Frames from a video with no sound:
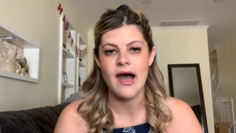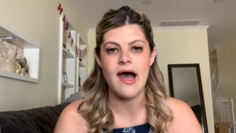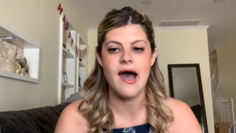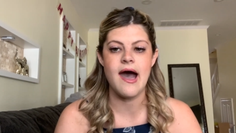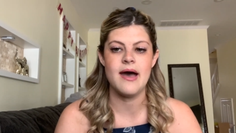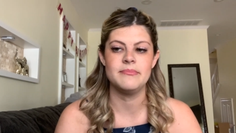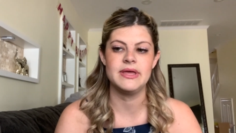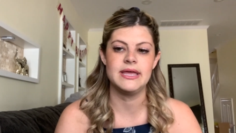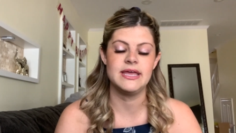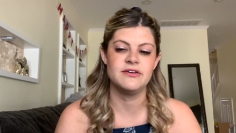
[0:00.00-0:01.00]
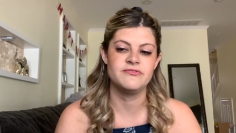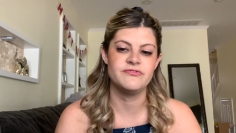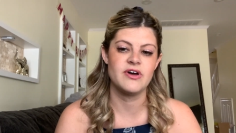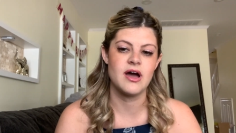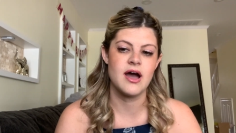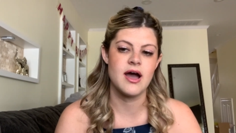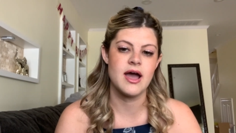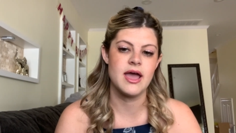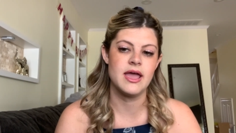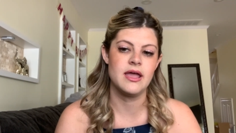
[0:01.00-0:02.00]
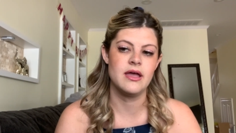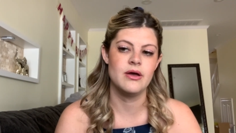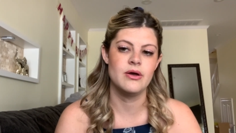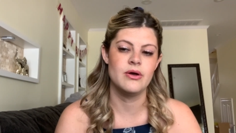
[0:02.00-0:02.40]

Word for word: Um, if I